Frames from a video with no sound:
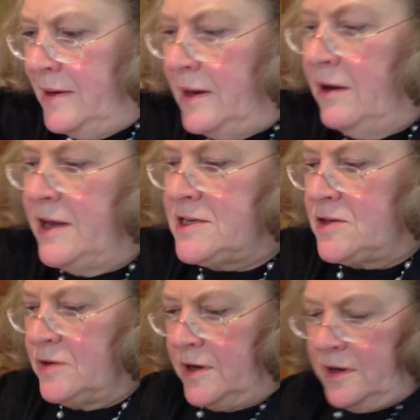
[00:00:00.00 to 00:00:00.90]
Now
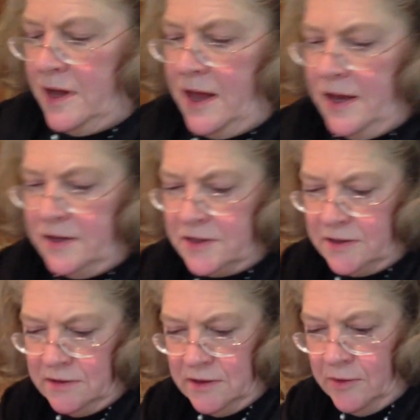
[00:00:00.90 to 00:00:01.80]
let's look at
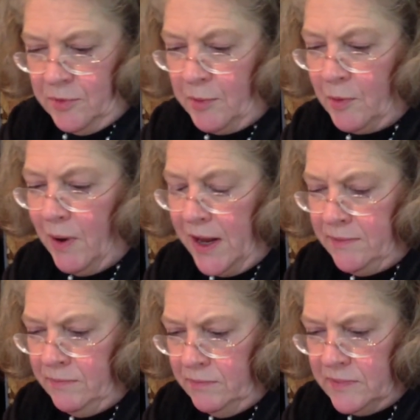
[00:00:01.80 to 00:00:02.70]
a proper
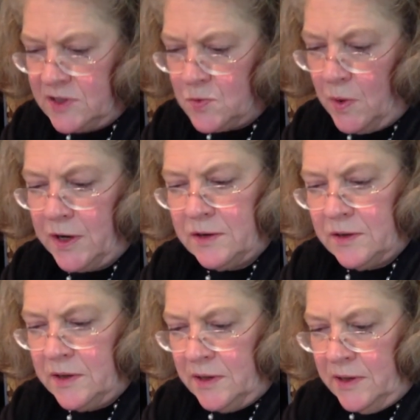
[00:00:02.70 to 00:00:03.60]
wine. This
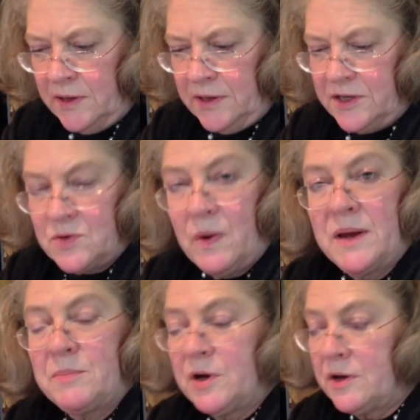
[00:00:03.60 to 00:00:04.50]
one is a
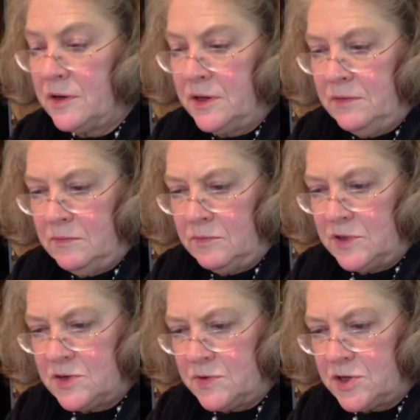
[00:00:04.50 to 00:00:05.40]
white Burgundy.
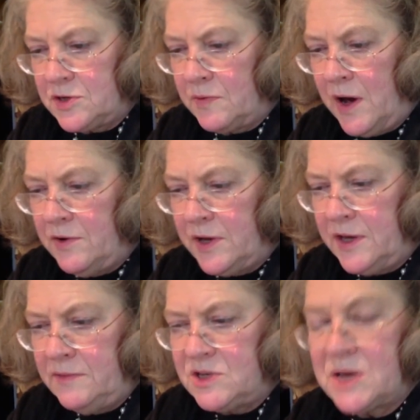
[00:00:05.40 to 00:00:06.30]
Let me switch it around
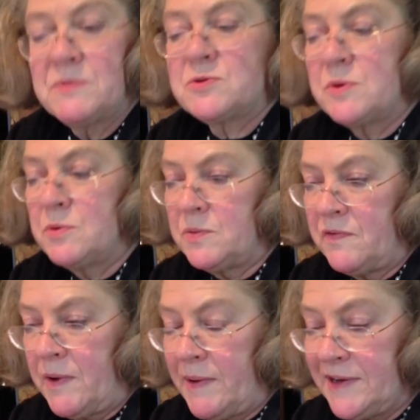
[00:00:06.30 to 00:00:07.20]
again, same as we would
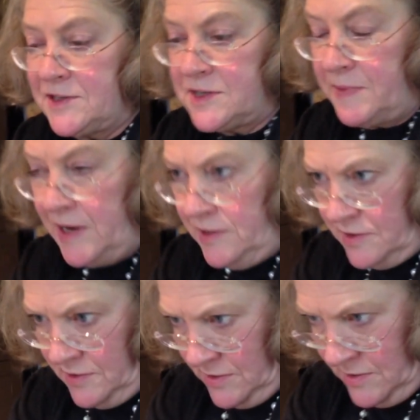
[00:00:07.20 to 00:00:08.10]
to smell it.
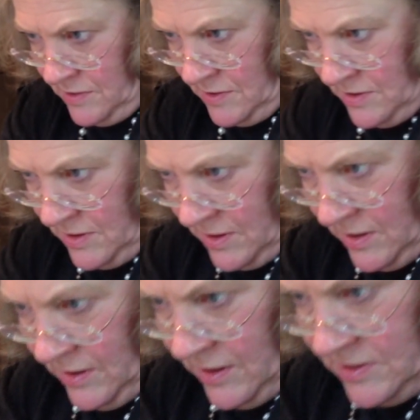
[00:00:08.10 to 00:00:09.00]

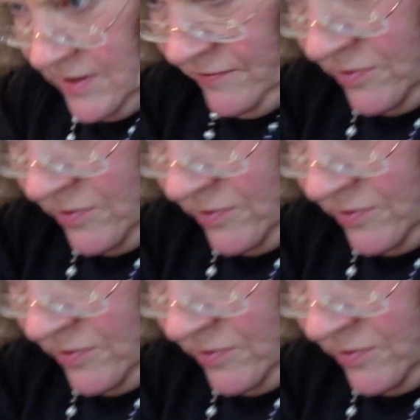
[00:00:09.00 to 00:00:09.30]
And let's have